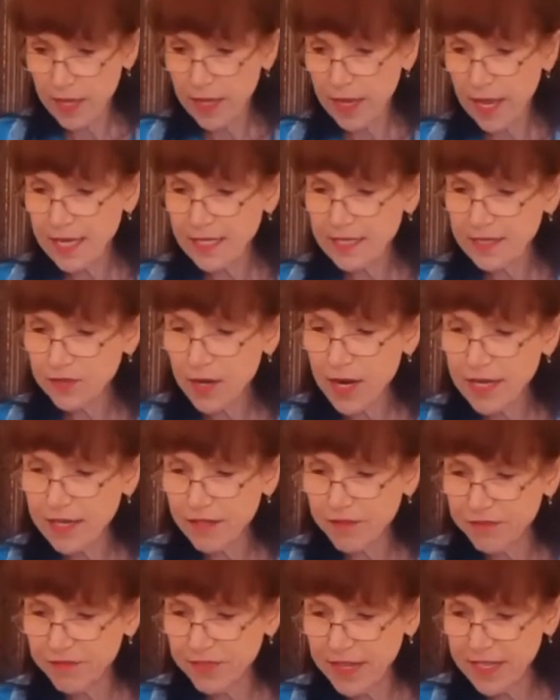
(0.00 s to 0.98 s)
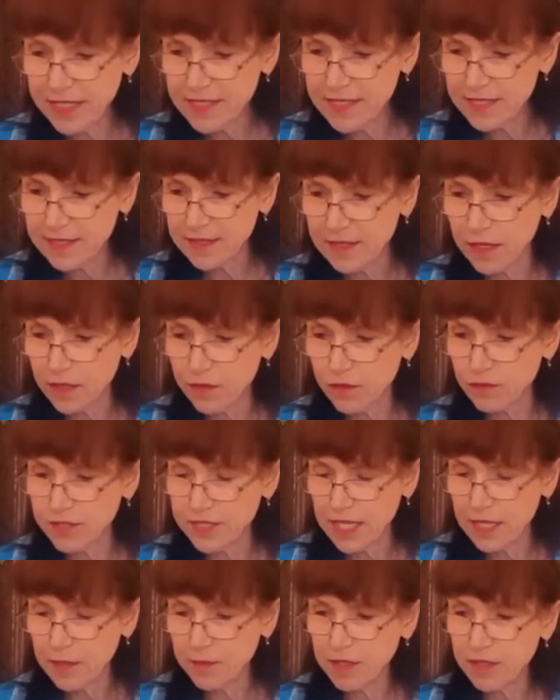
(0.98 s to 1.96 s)
I tried a face the other
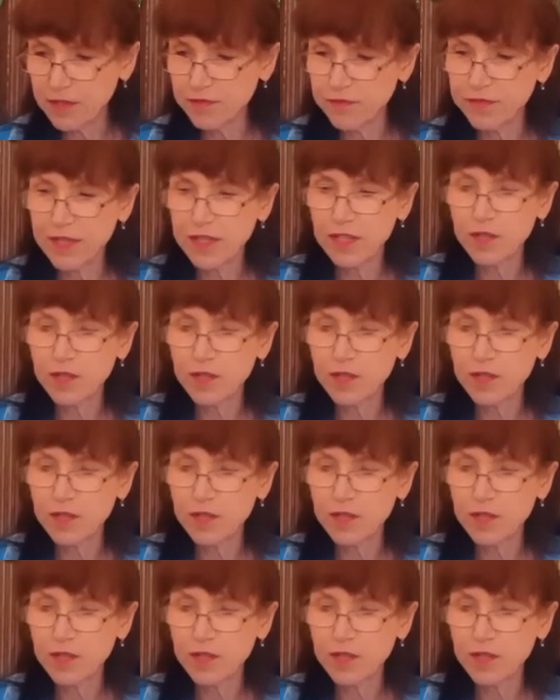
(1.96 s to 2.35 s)
day, but it fell